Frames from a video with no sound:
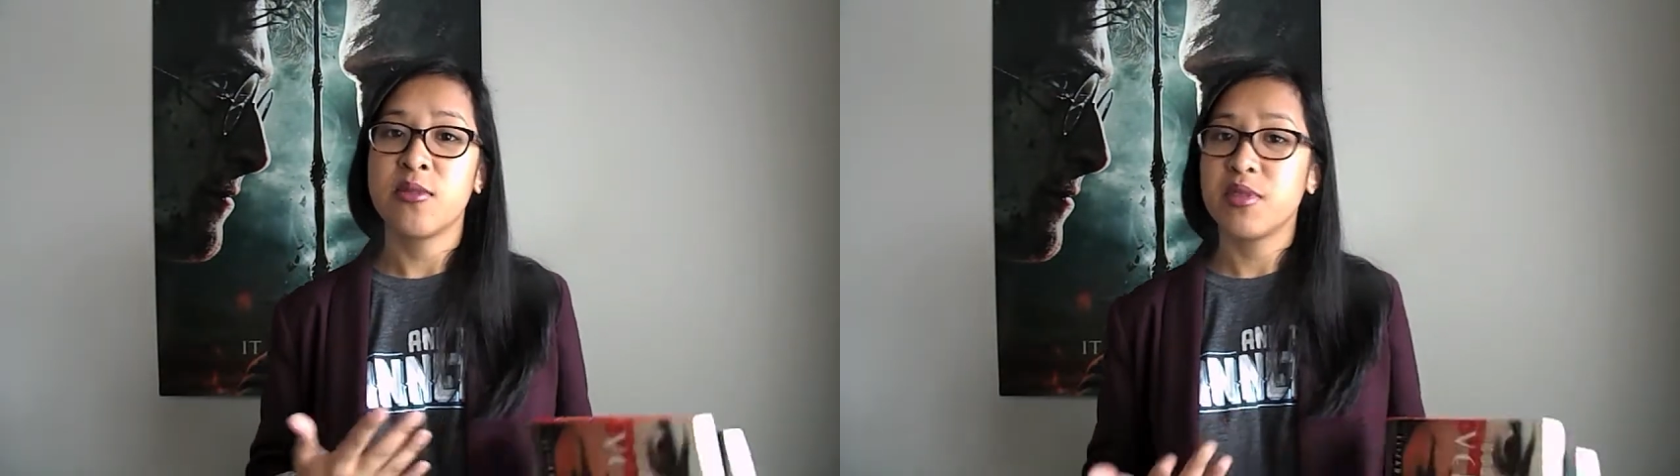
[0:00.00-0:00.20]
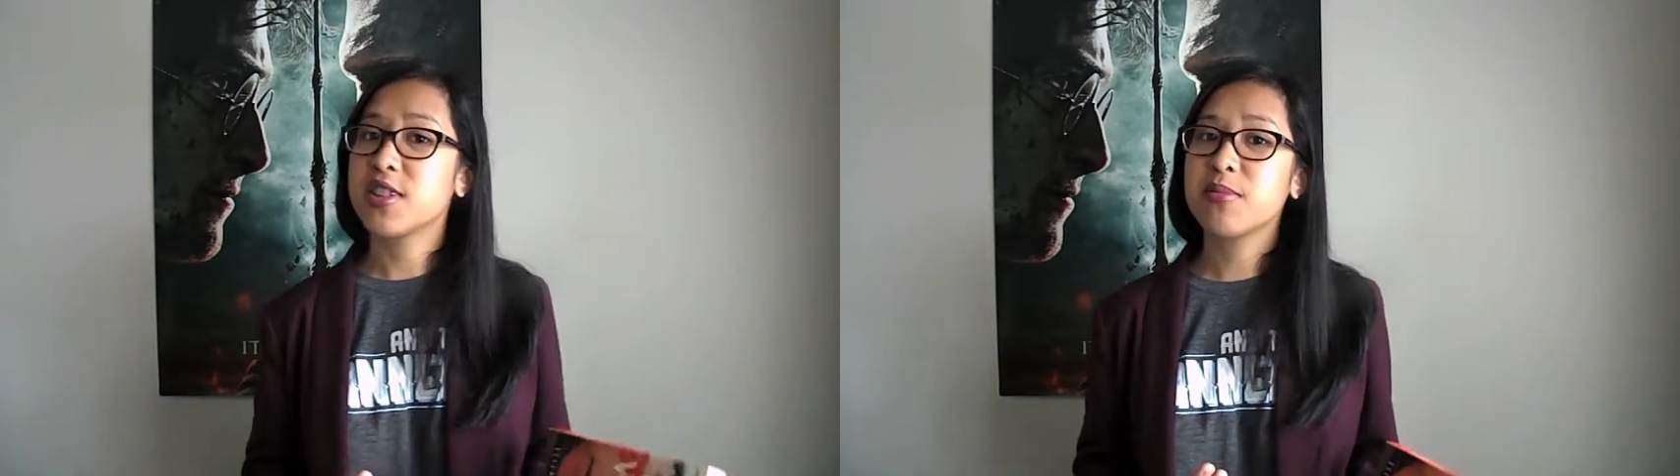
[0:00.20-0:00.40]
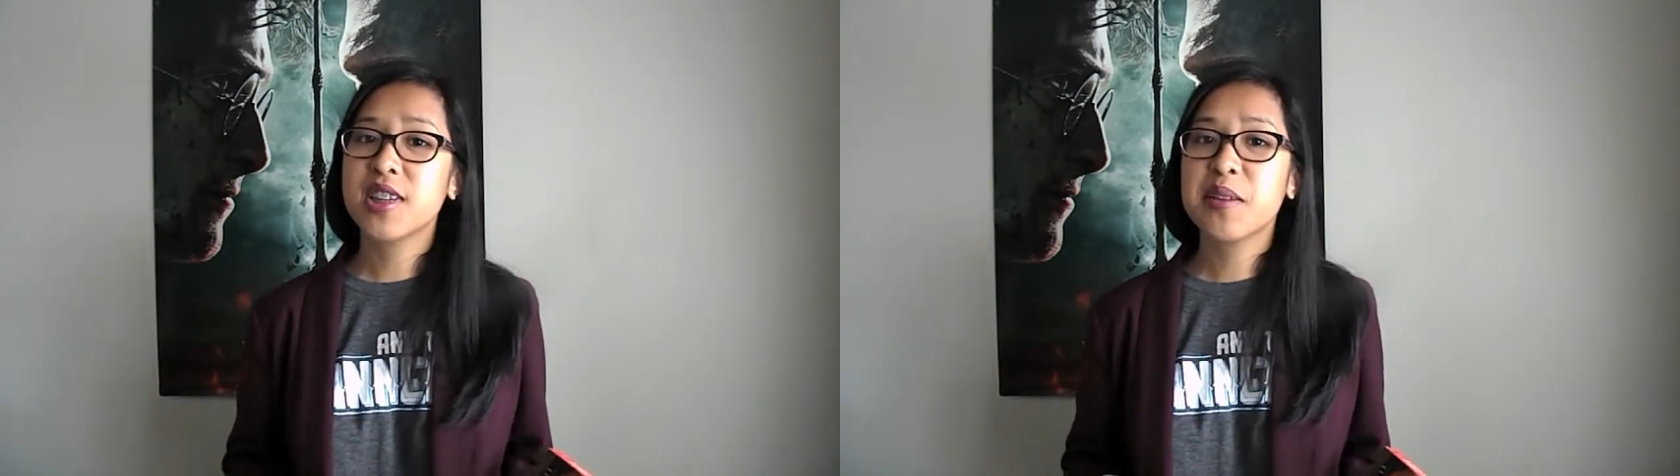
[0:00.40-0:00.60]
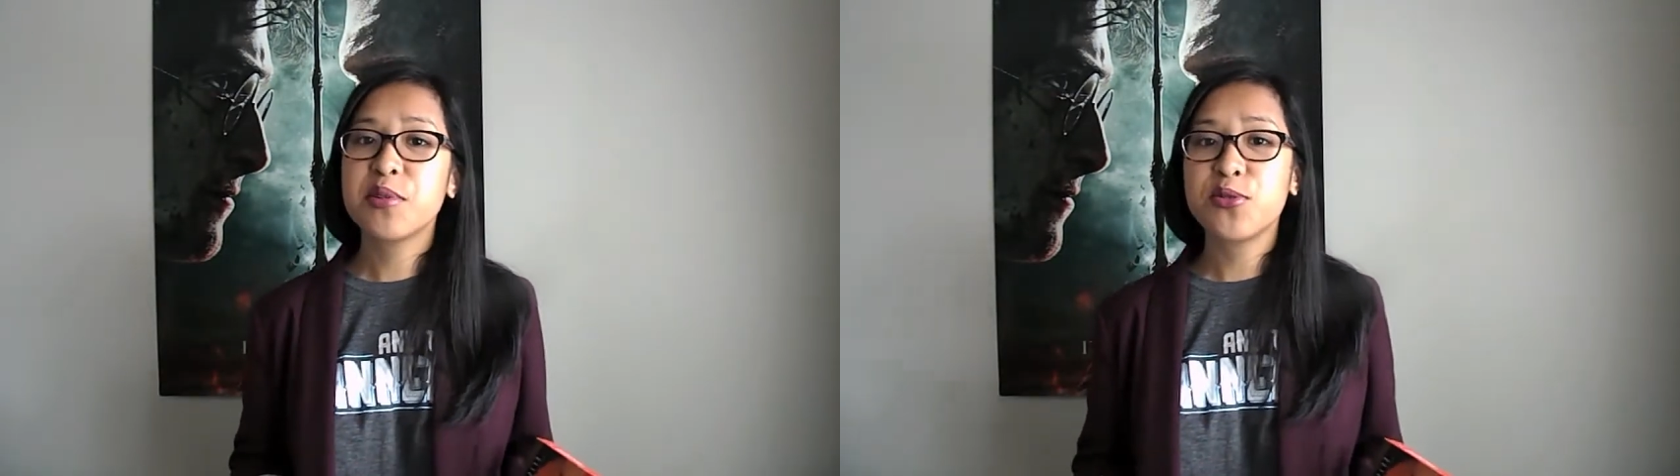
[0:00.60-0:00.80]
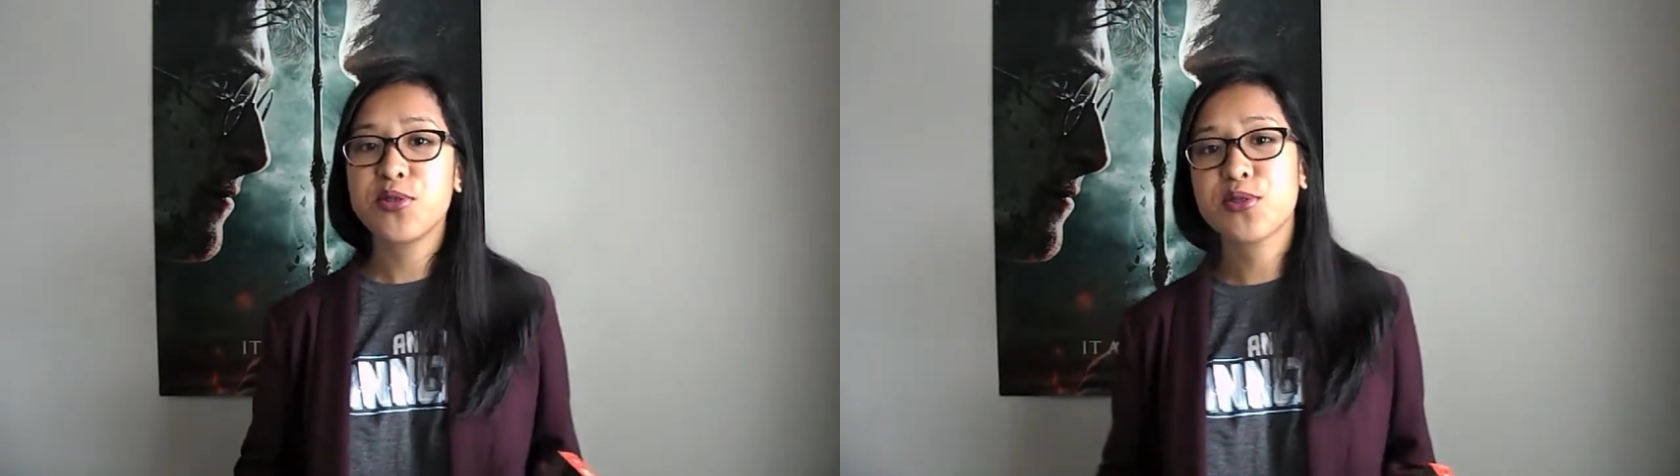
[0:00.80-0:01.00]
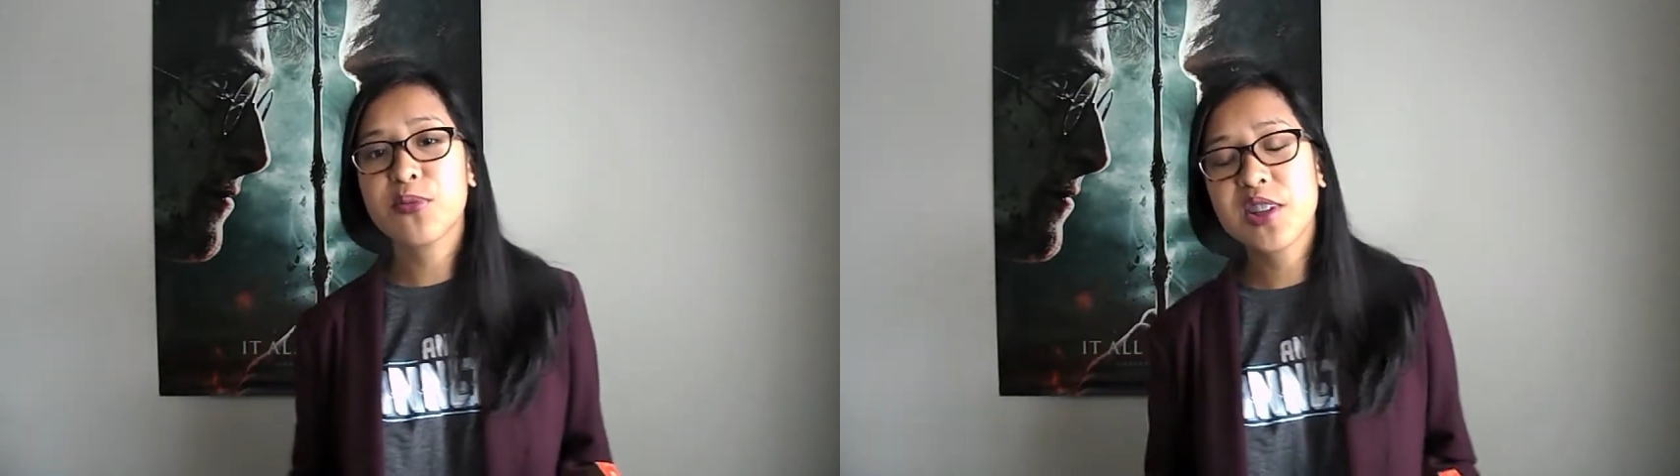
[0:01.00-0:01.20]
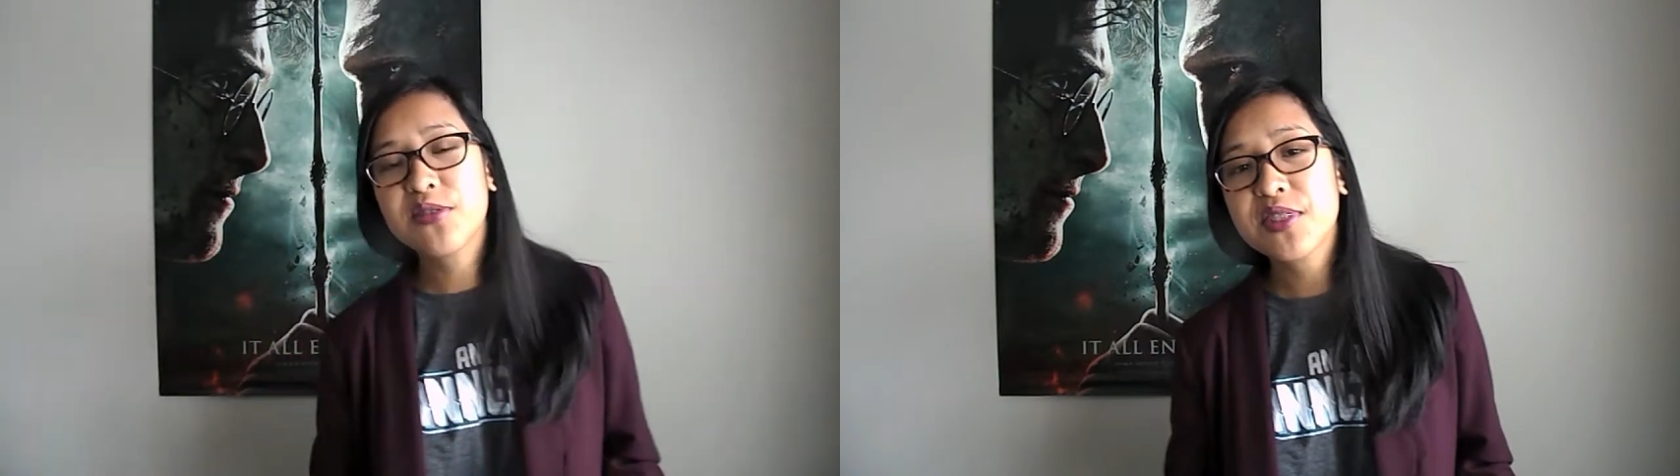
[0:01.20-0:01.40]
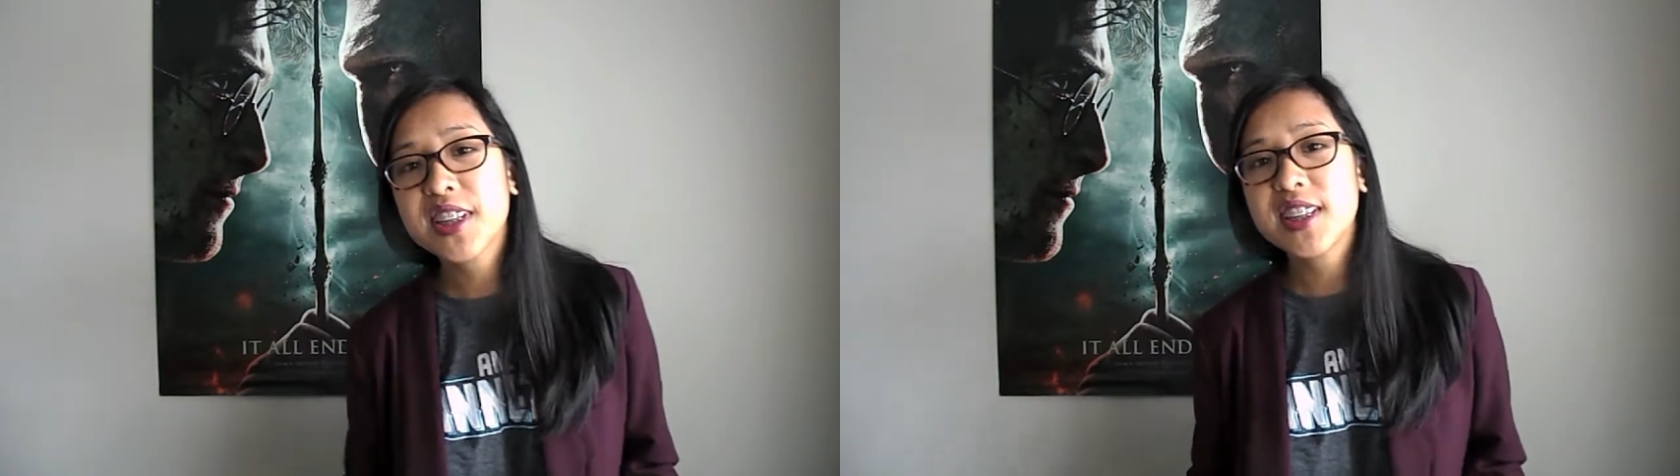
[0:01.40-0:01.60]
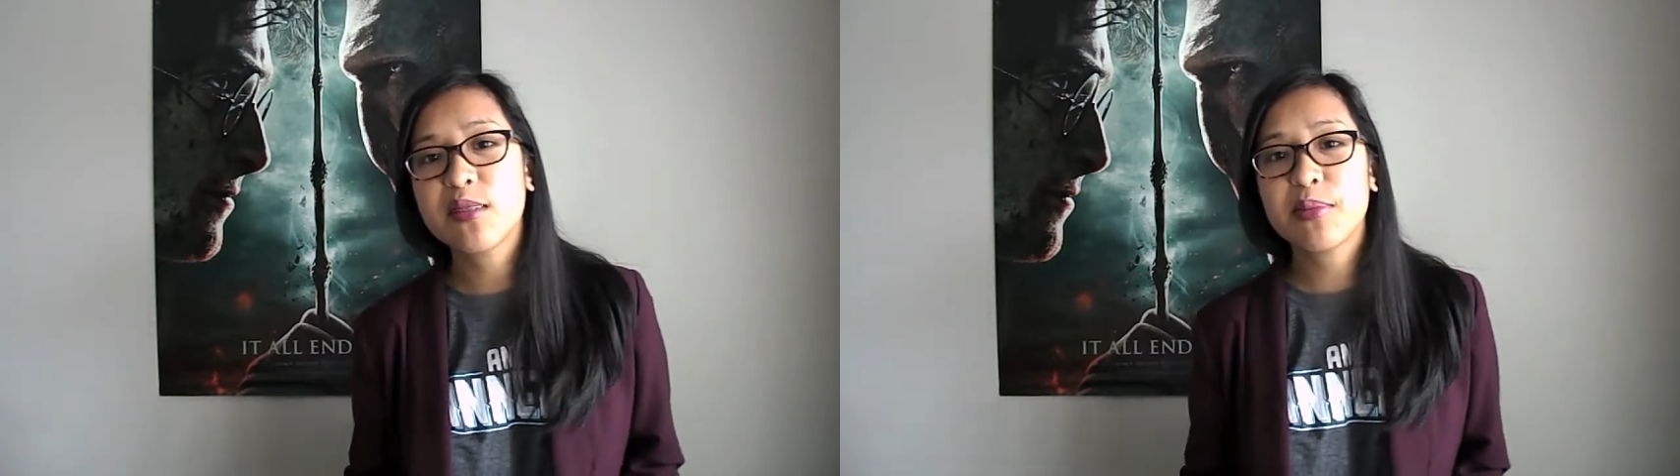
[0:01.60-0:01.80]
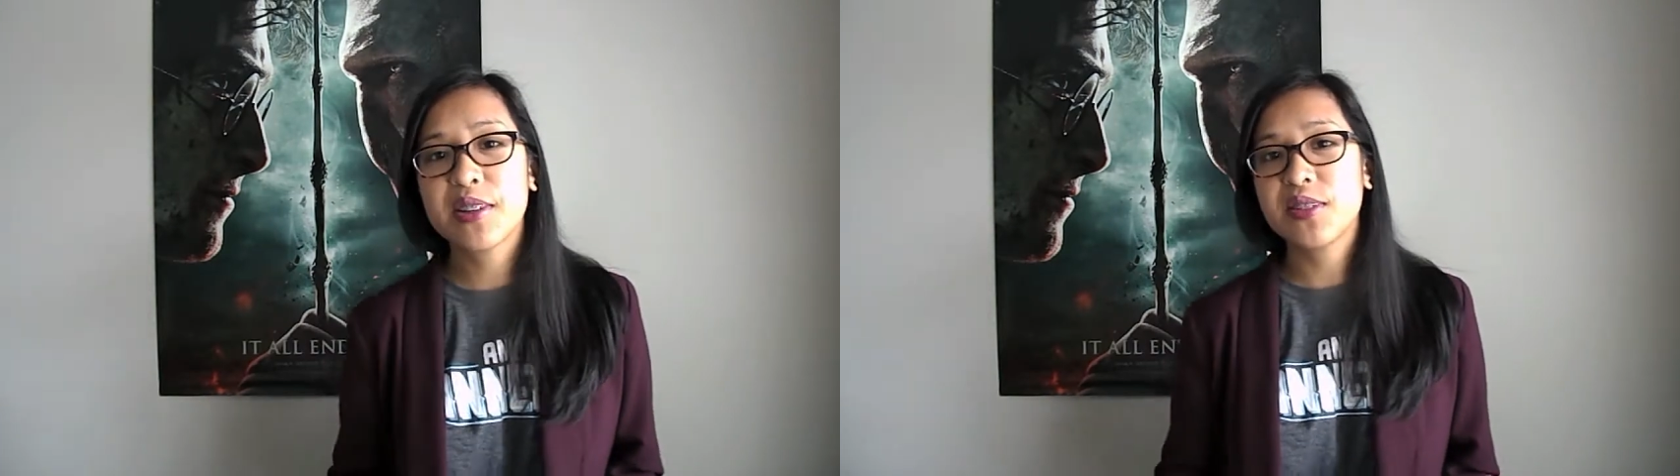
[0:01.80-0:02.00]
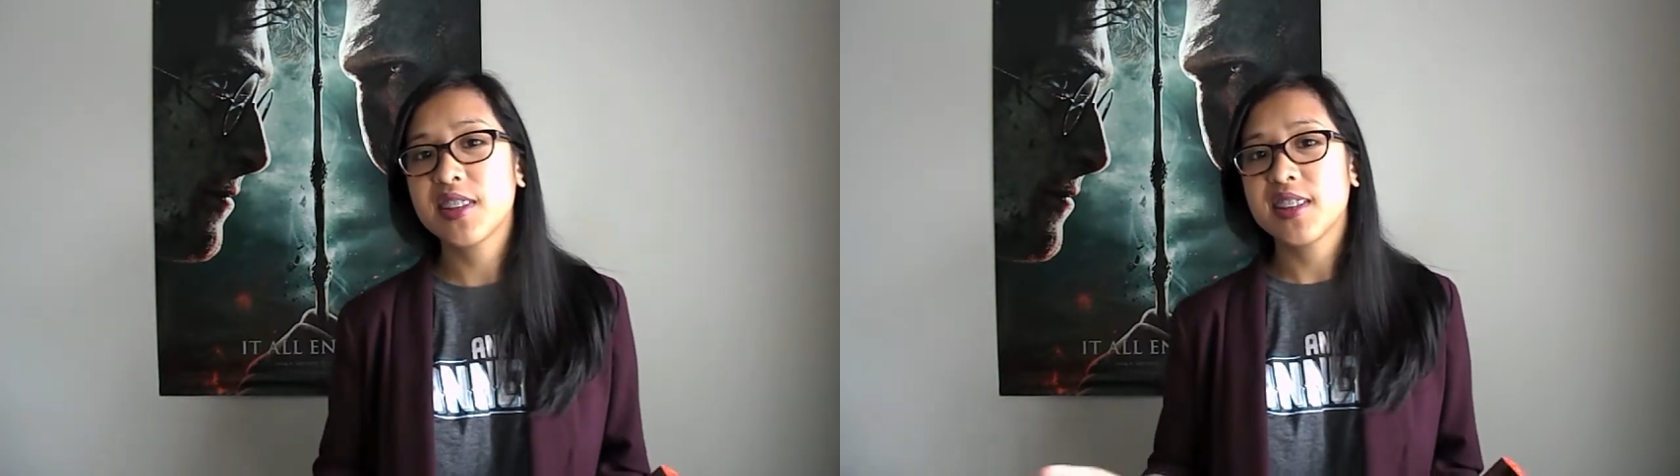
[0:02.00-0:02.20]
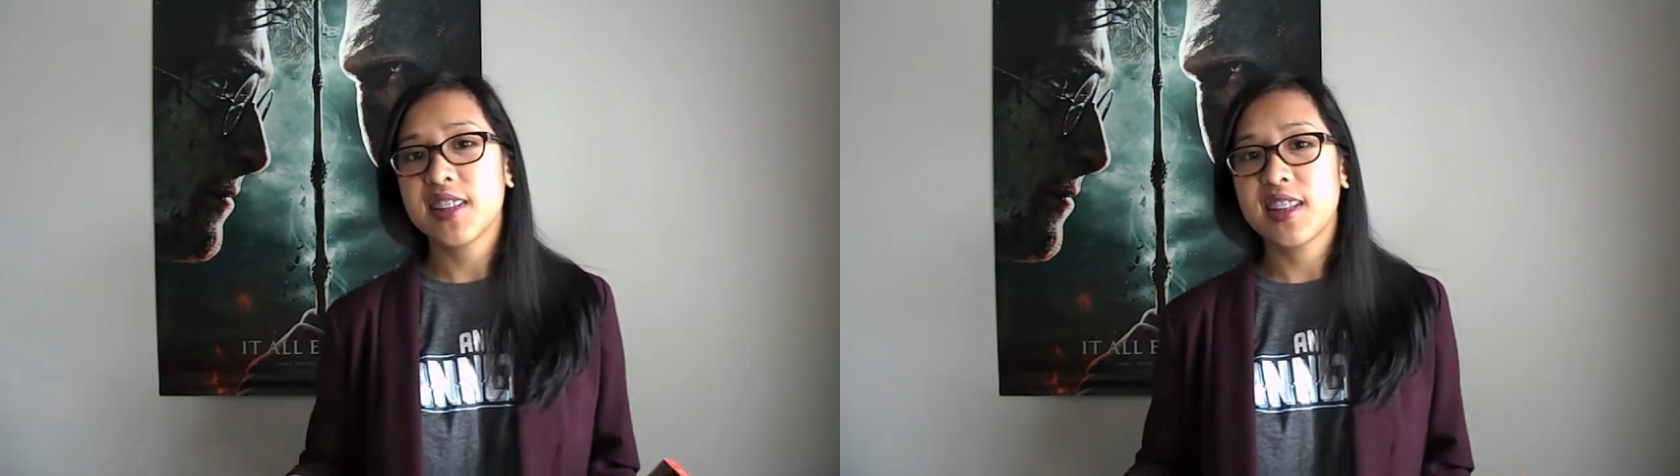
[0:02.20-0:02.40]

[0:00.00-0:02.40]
but sometimes you just want to read about